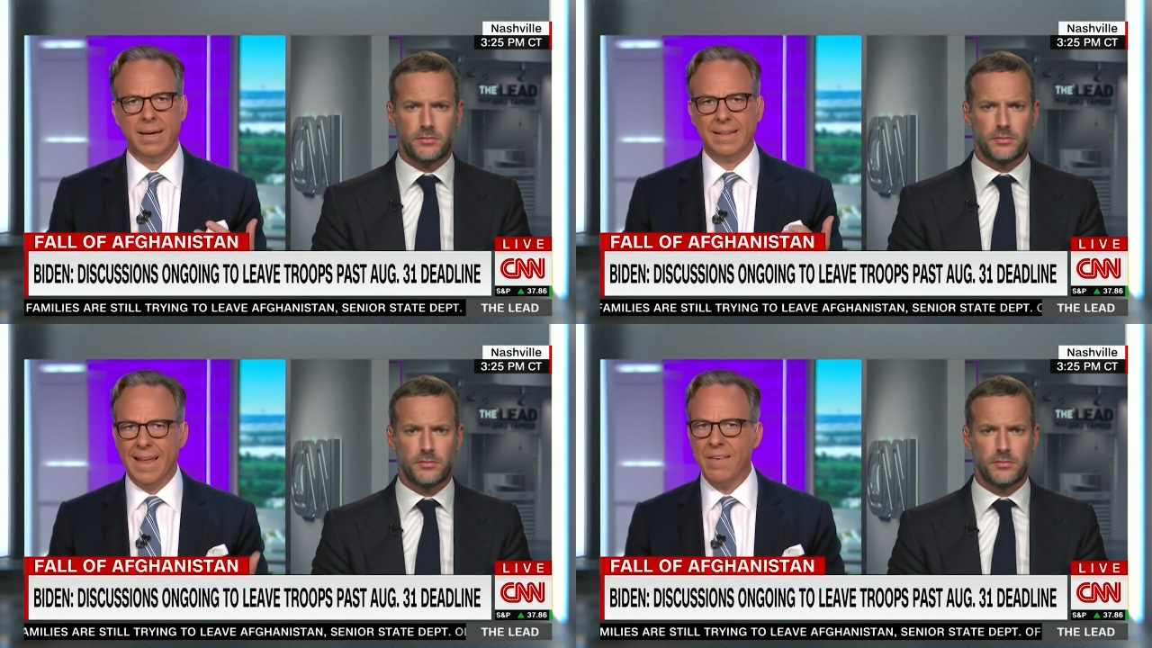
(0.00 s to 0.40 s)

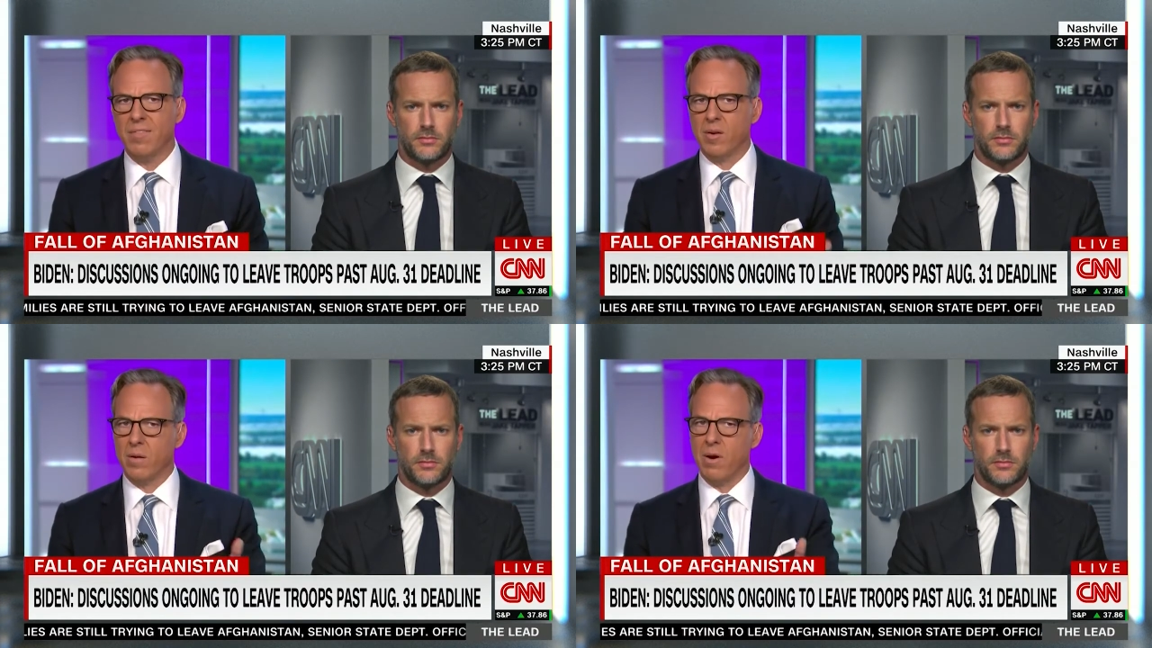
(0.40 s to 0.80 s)
Speaker 1: unless
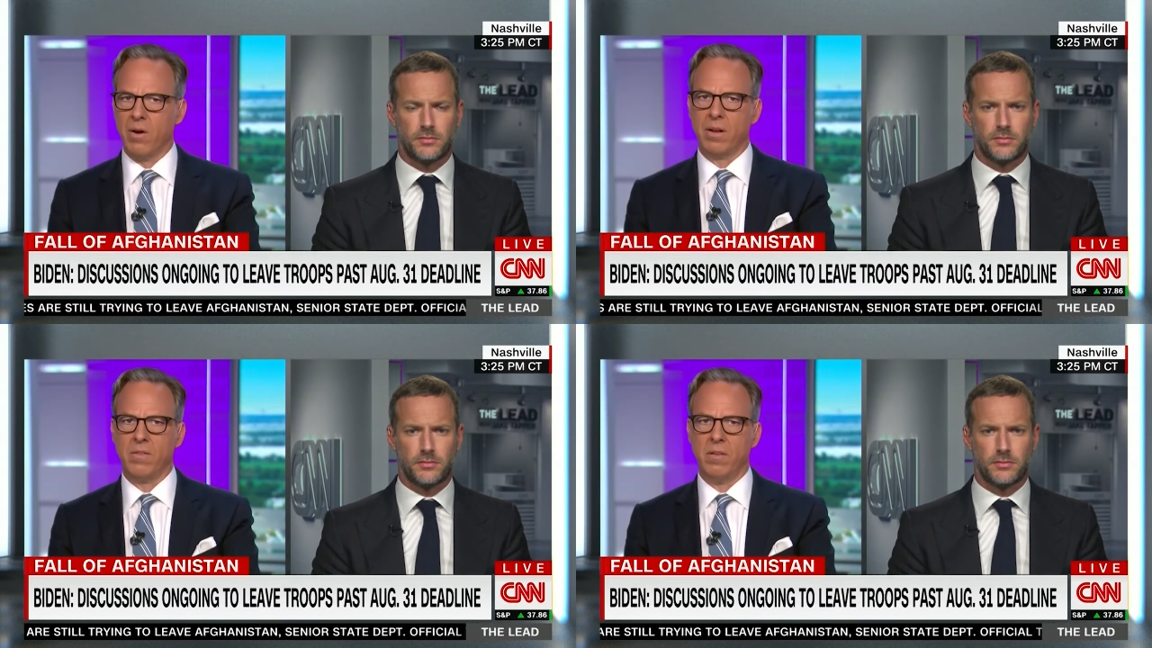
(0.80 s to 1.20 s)
they're
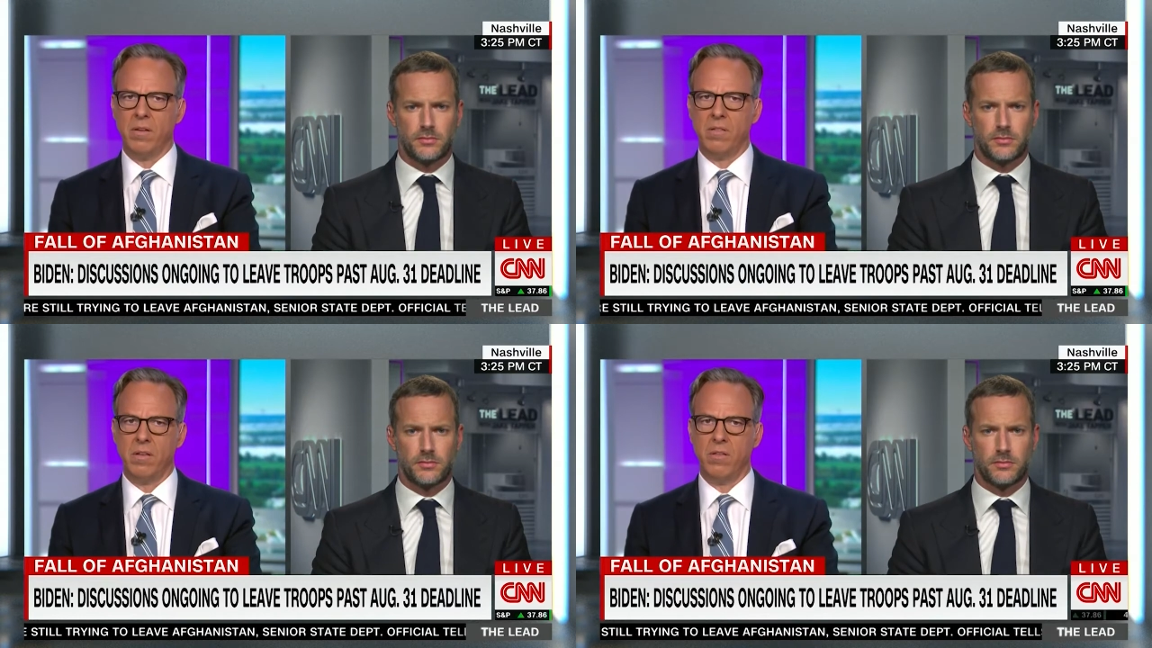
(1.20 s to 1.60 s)
American
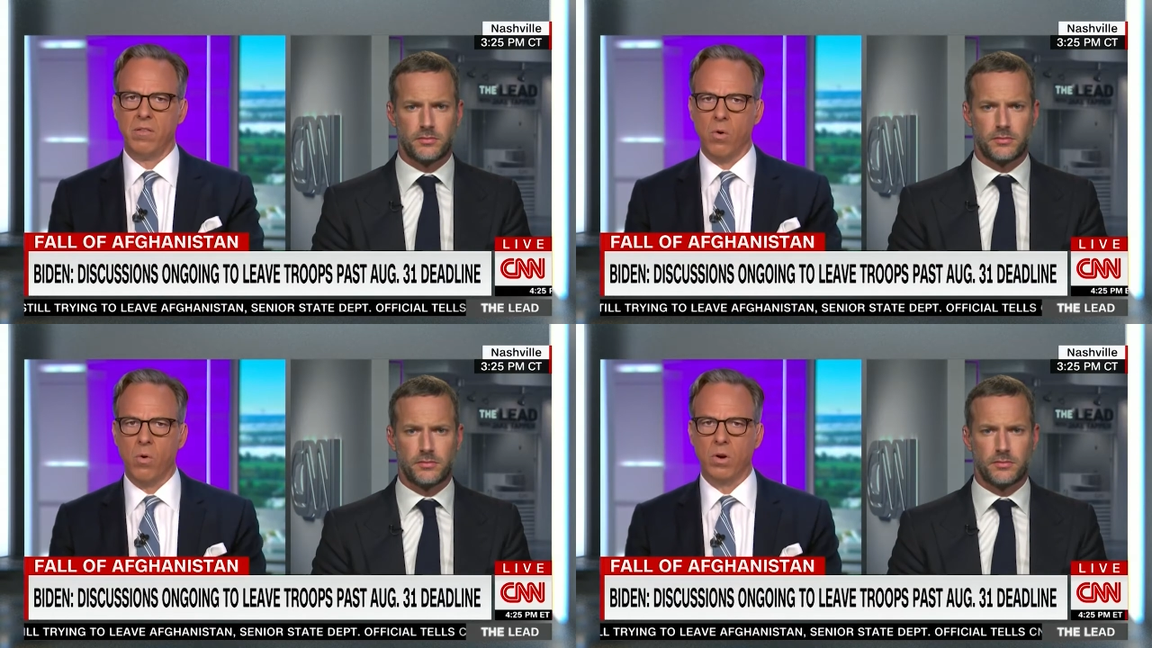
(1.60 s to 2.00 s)

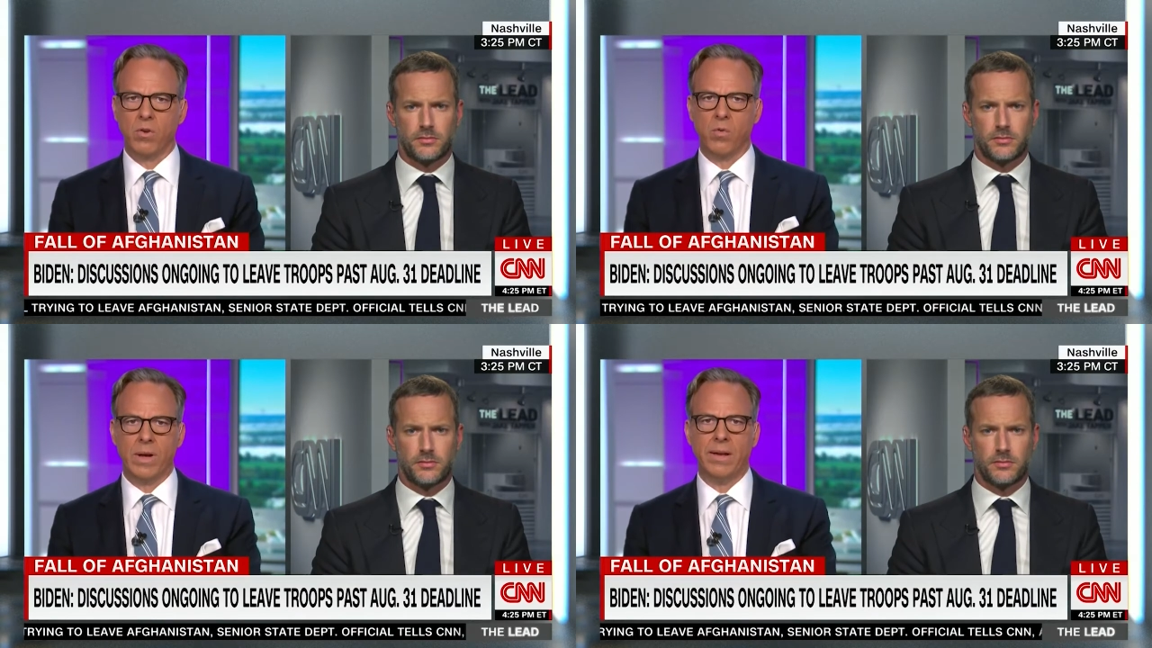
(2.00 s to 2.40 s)
citizens or
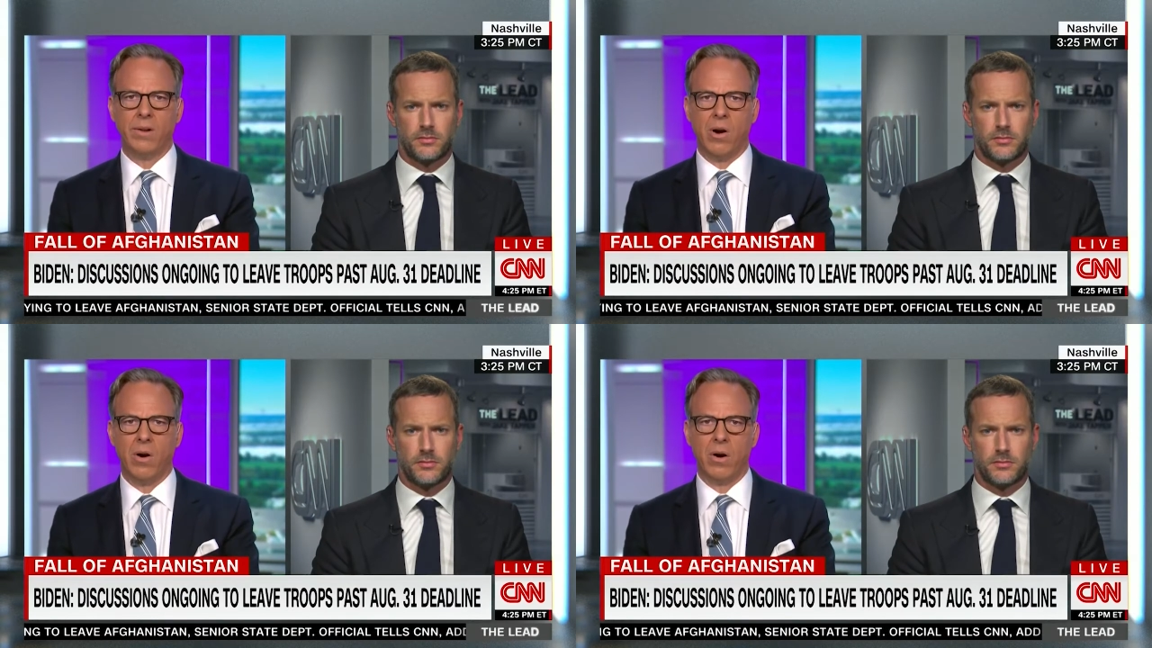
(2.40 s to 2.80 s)

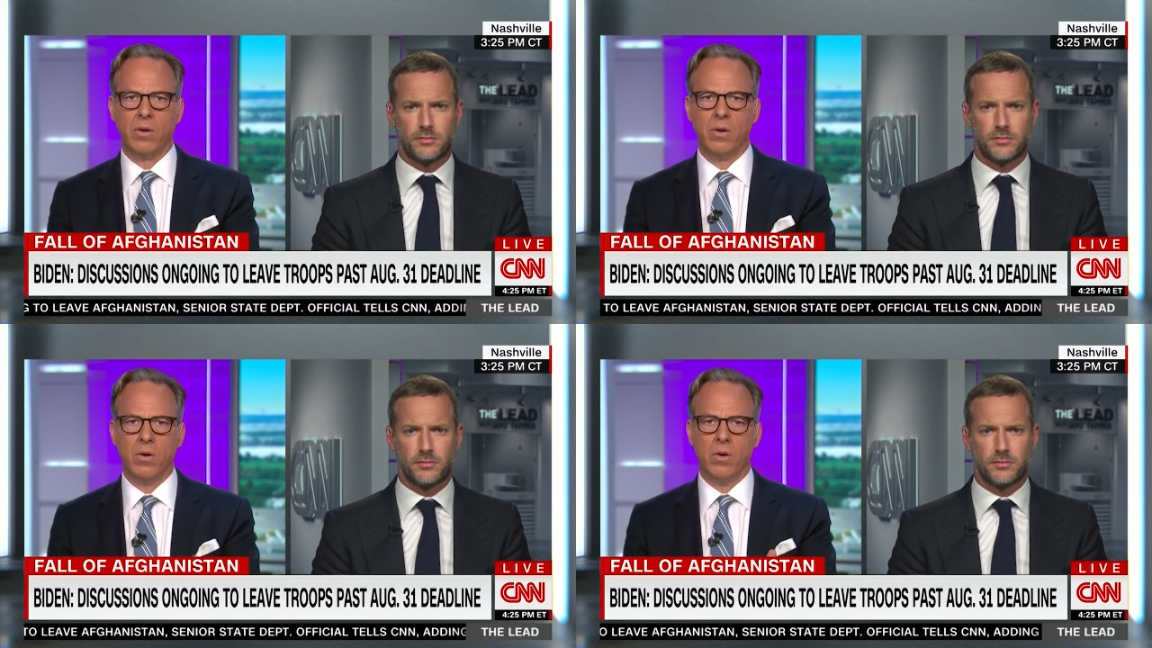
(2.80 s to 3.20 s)
green
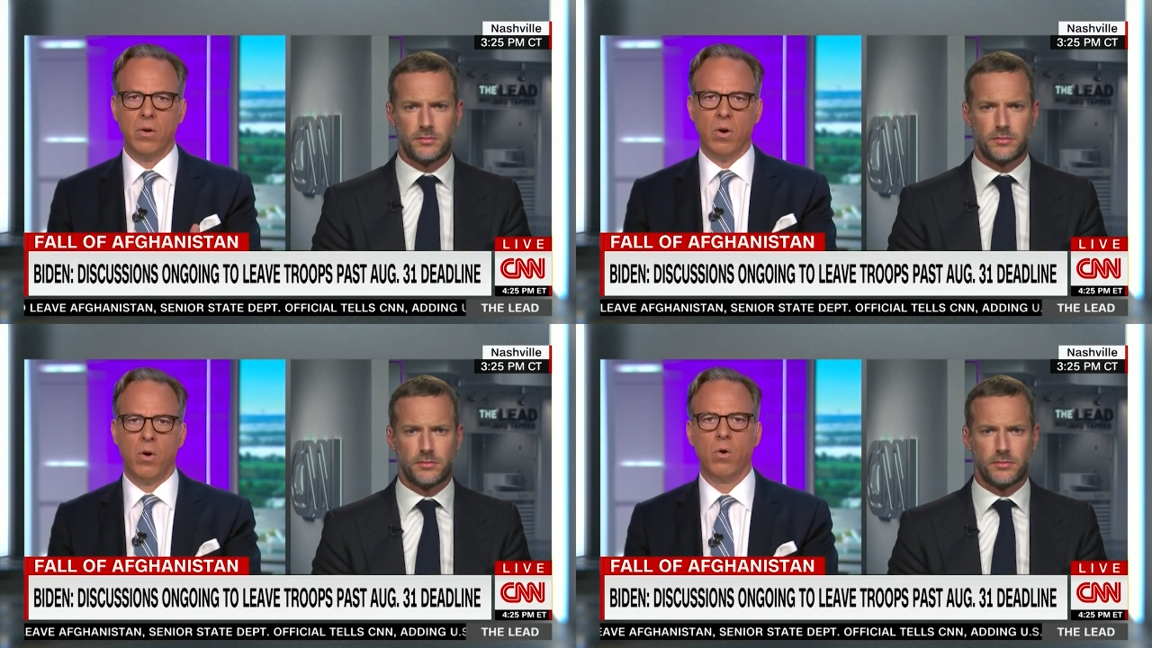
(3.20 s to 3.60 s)
card
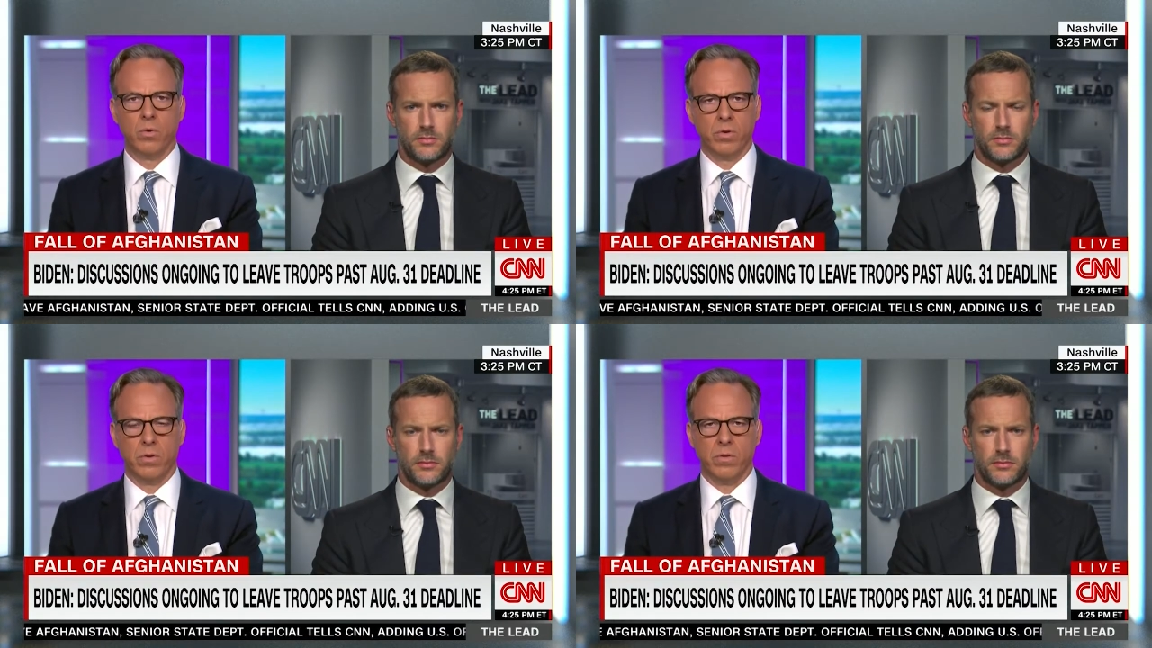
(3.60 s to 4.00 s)

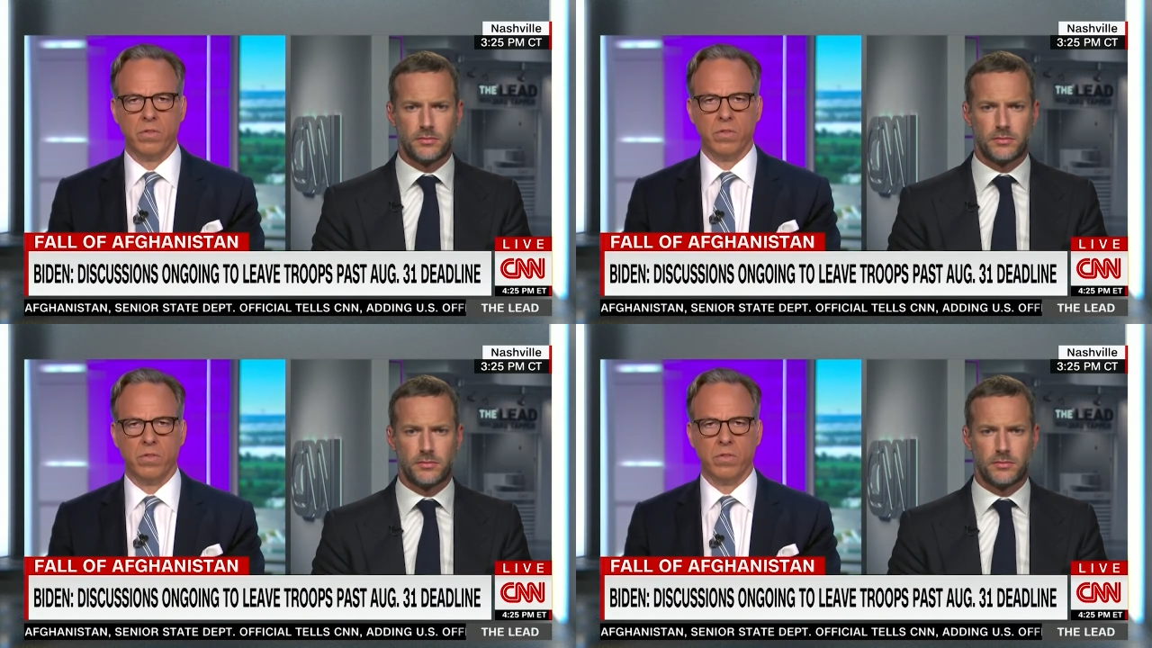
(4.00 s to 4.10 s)
holders.